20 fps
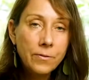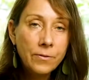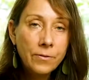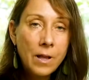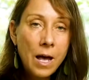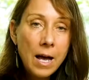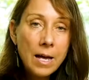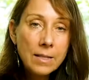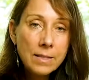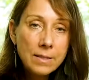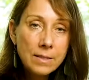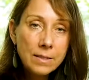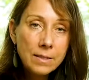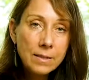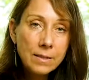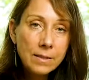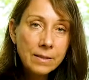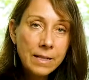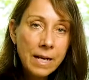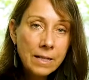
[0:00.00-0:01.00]
floss.
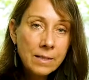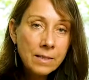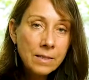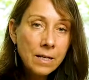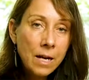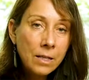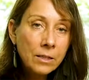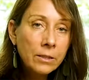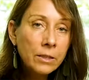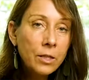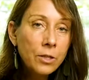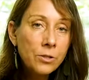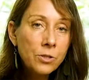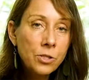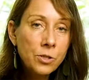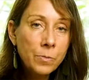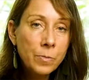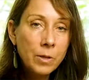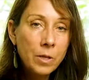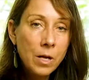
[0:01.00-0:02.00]
That's
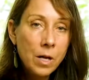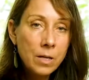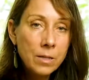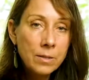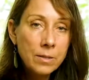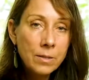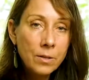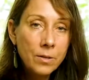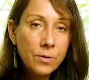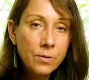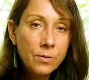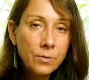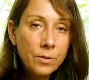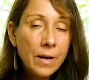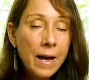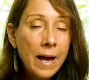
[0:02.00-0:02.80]
non-negotiable also. You